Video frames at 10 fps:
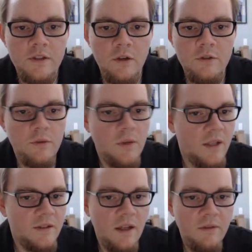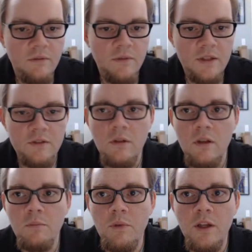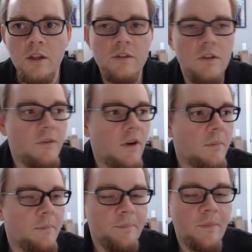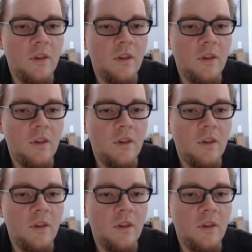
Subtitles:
So doing nice stuff. Things are looking pretty good so far.